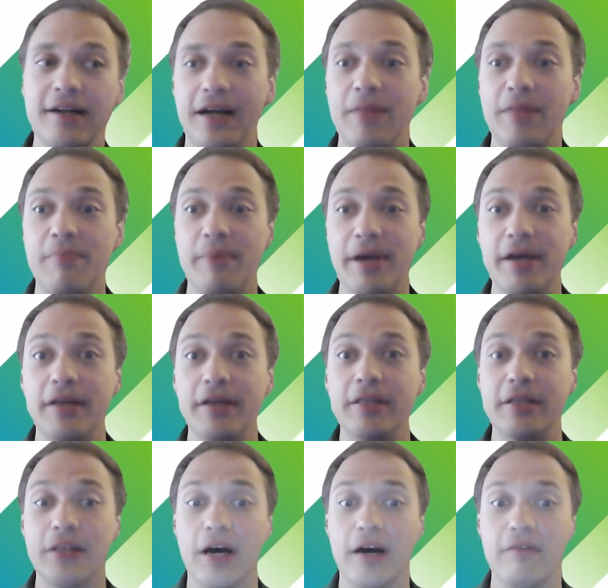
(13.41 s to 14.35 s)
and make it
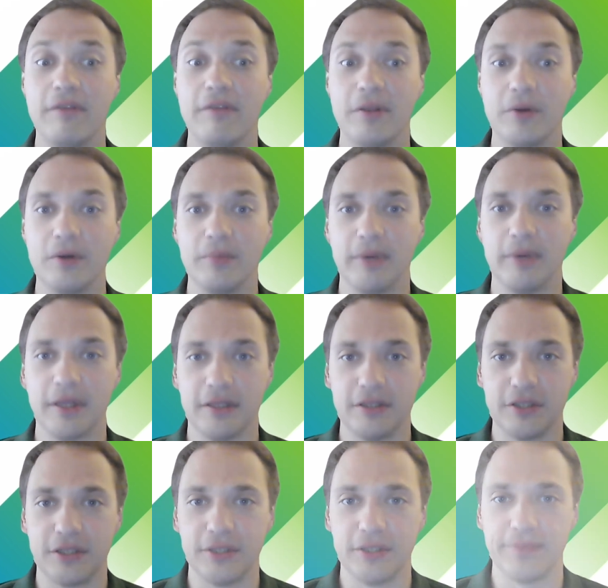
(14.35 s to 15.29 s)
an A V I load balancer.